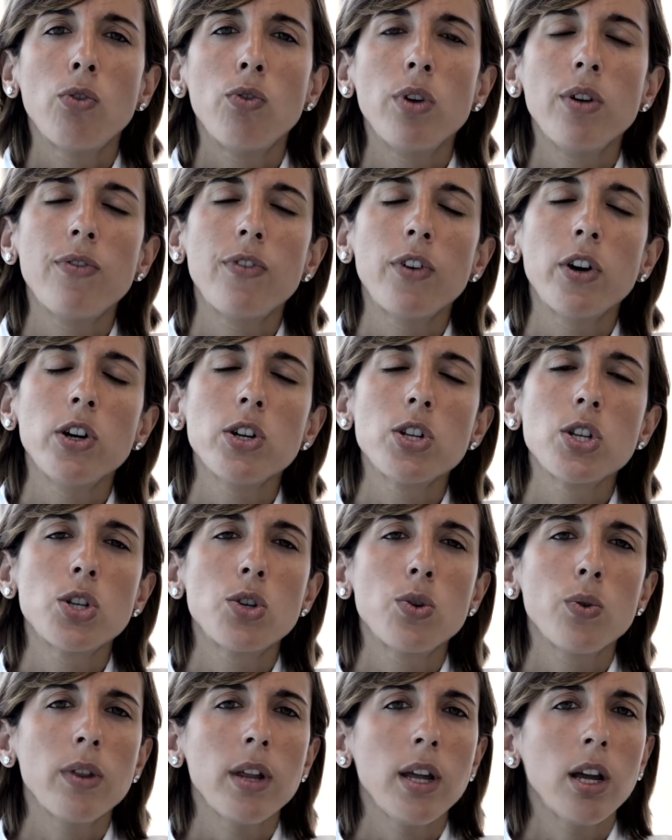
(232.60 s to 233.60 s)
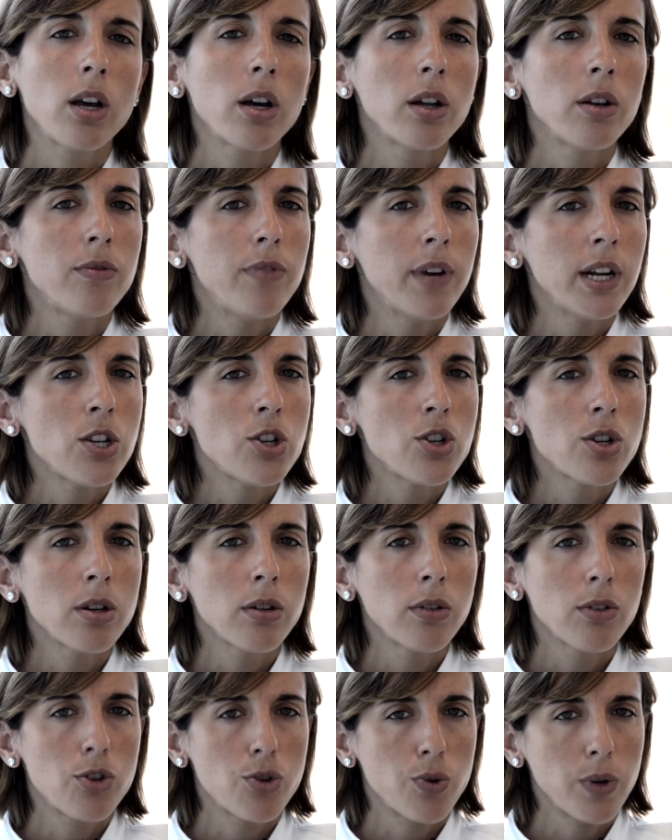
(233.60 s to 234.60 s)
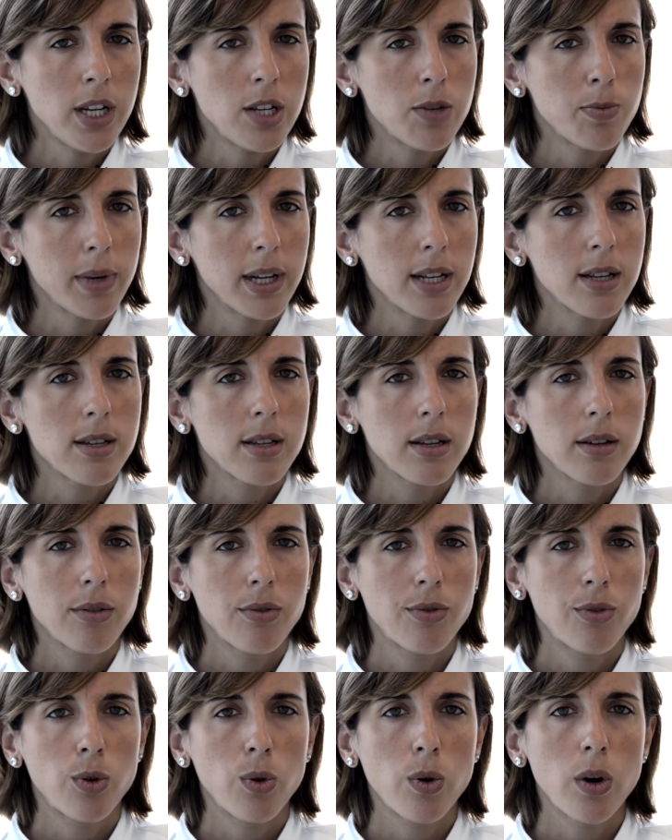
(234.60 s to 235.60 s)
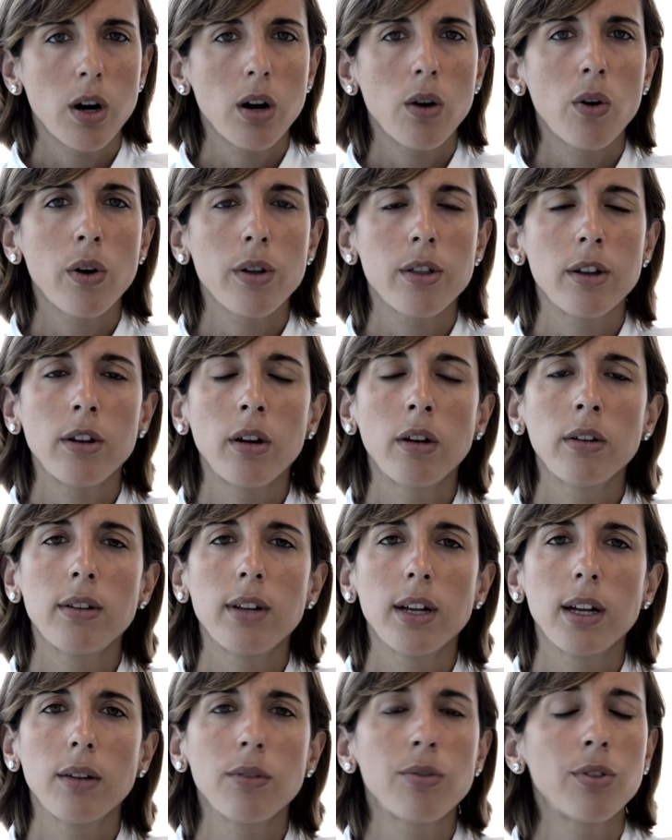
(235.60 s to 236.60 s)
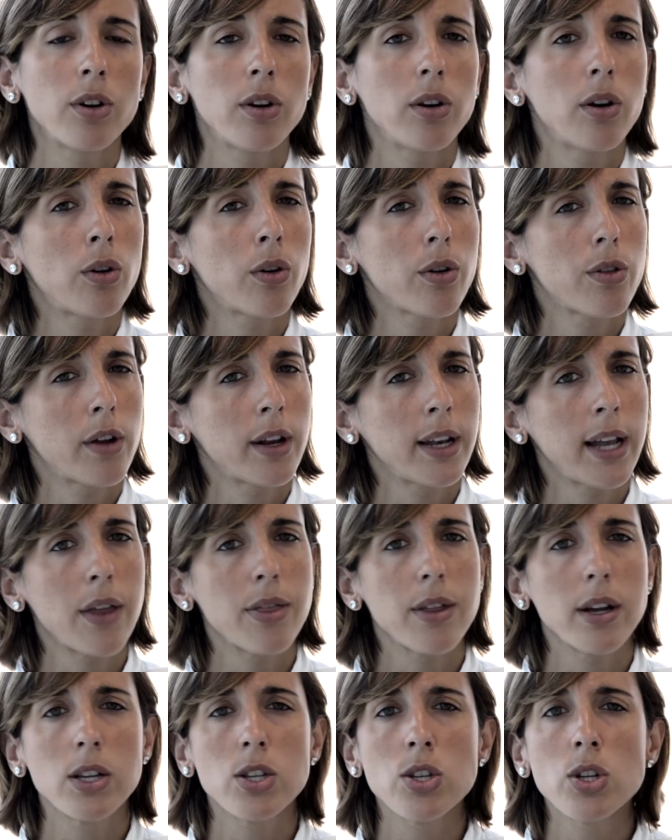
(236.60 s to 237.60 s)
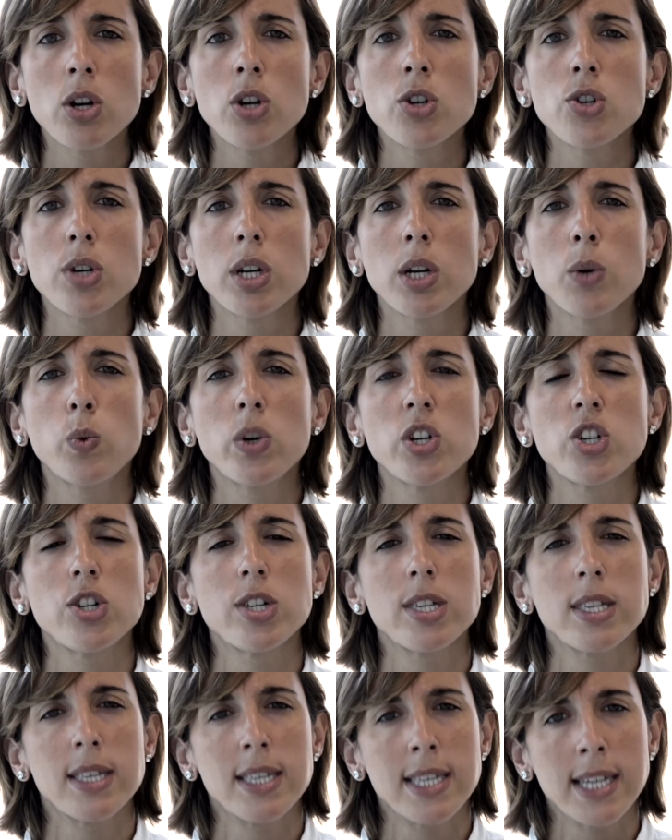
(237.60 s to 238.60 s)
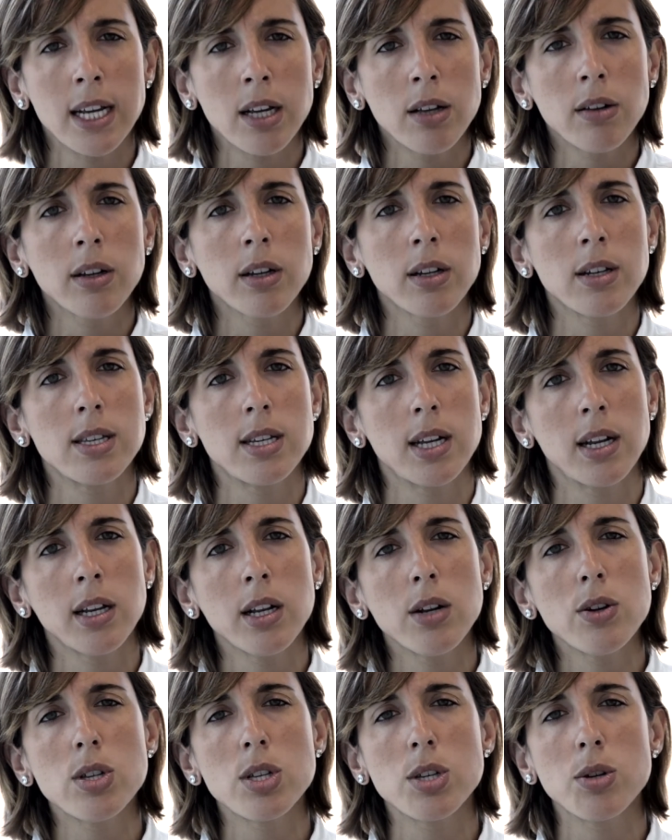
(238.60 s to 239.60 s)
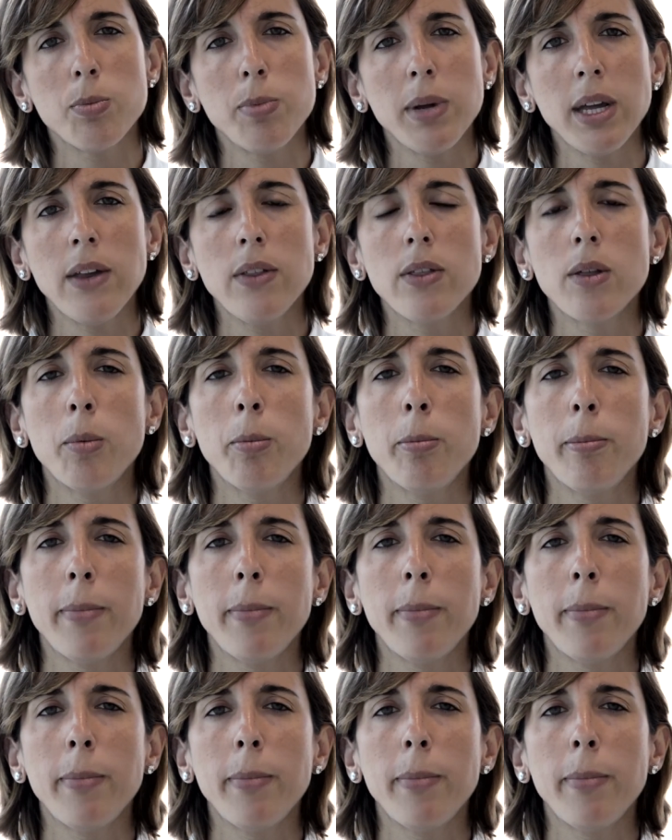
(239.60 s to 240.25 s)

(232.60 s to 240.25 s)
refers to the conventional treatment for orthognathic surgery, which still continues to be the